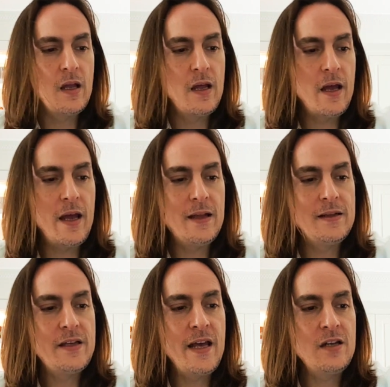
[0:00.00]
And
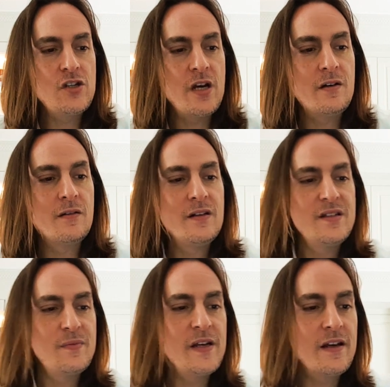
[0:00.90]
then, generally
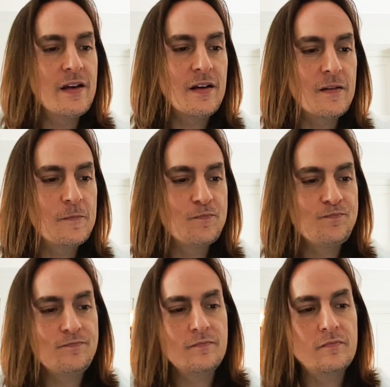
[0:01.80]
speaking,
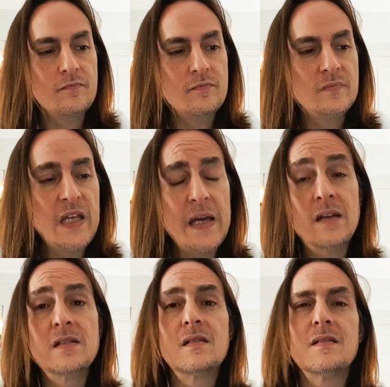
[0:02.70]

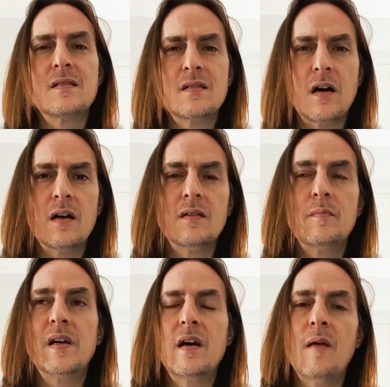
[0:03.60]
things start
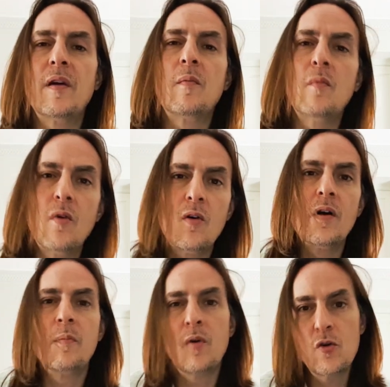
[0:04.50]
becoming more
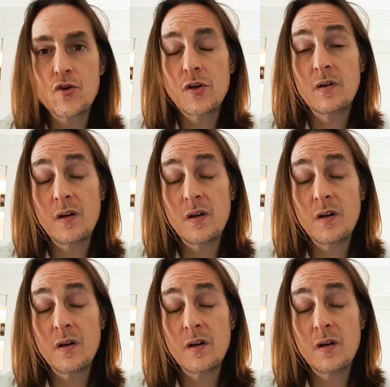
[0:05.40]
emotional and